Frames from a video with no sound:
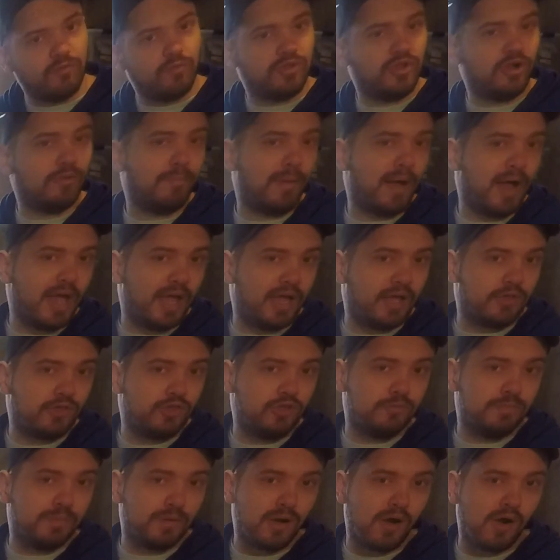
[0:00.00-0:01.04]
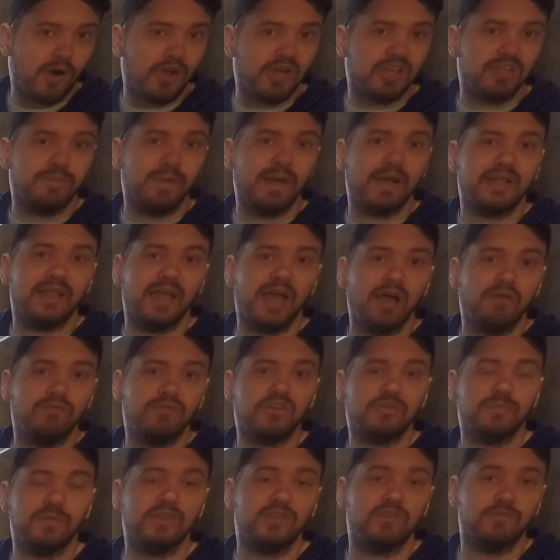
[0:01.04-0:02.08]
you're buying a supercar, expect to have
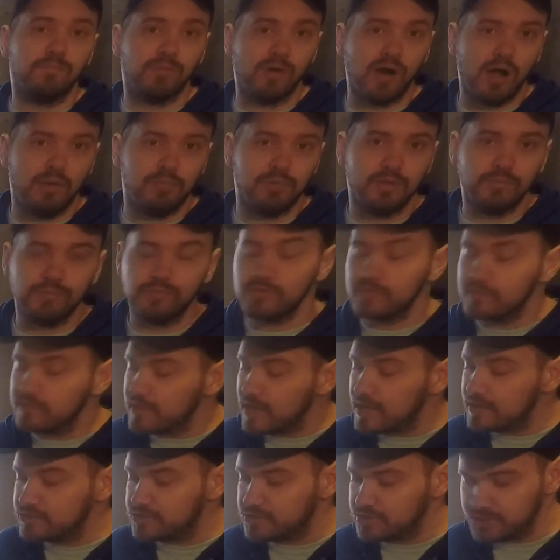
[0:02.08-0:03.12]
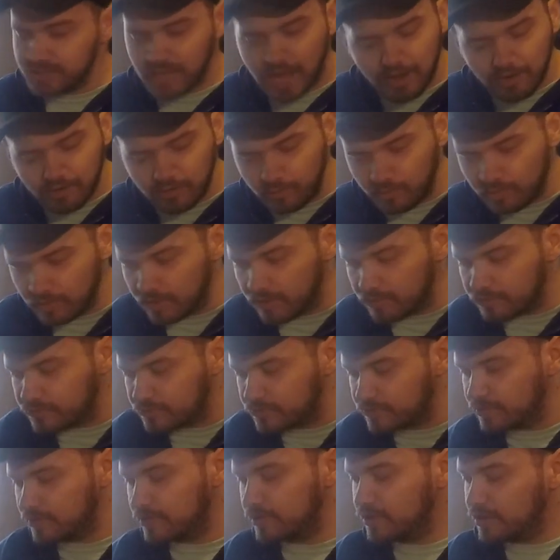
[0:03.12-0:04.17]
expensive problems. That's just how it
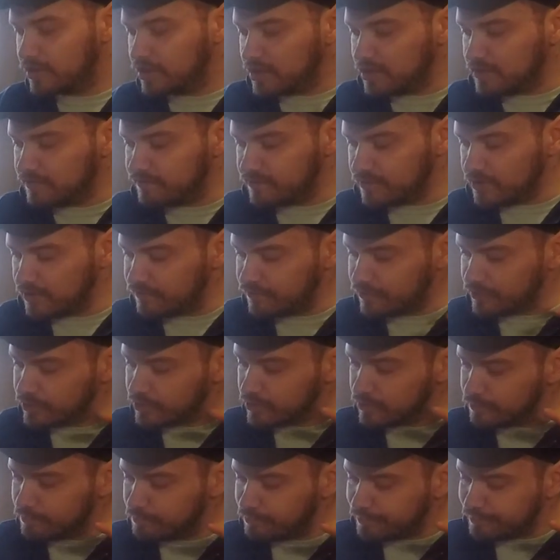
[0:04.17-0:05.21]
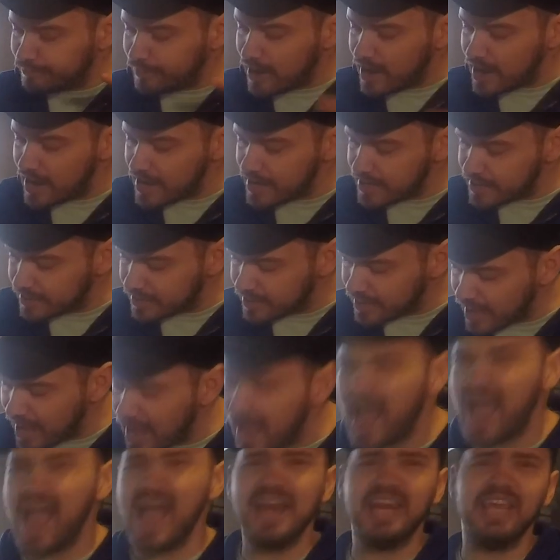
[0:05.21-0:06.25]
works. If you're buying
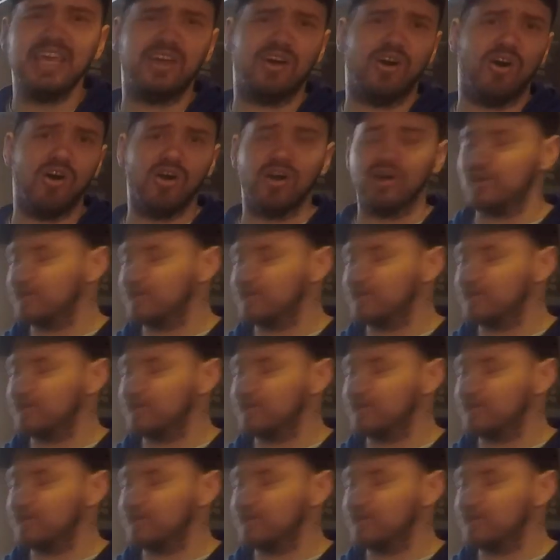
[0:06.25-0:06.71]
any car,